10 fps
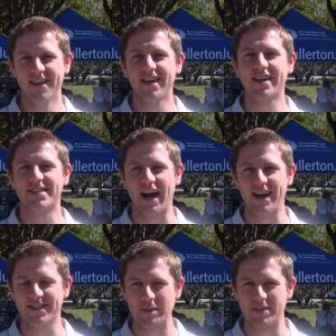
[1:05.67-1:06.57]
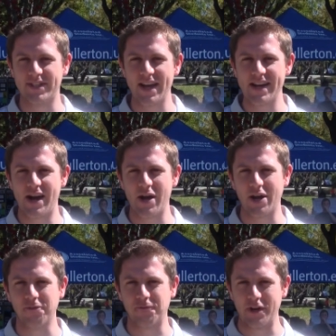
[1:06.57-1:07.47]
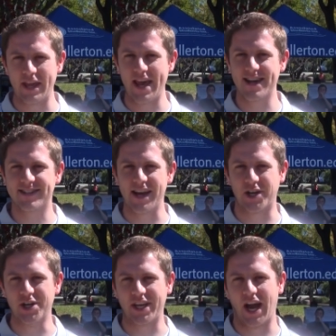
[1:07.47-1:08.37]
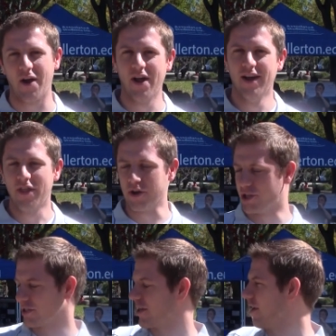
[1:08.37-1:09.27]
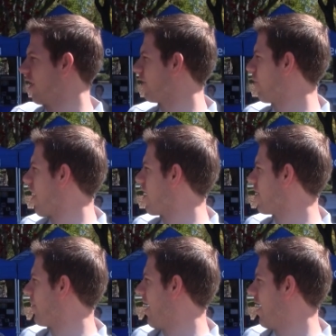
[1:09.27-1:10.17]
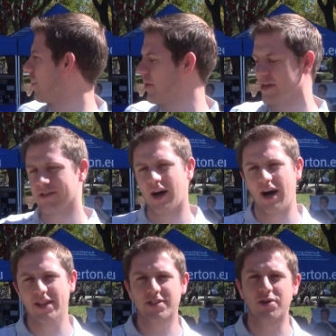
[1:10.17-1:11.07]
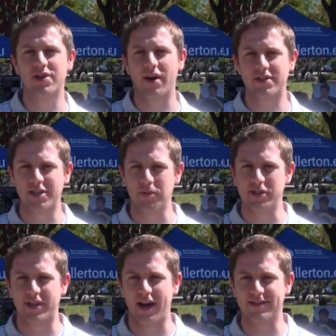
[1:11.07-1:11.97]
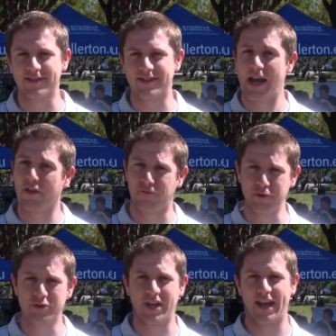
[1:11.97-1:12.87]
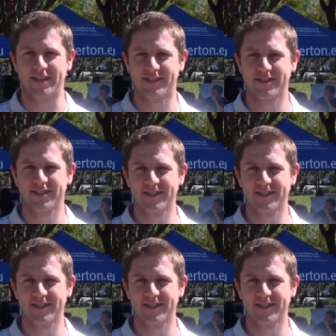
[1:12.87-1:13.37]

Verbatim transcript: Thanks, guys. I'm standing out here in front of the ASI cookout. They're just getting underway here behind me. Let's go talk to some of these guys and see how the food tastes.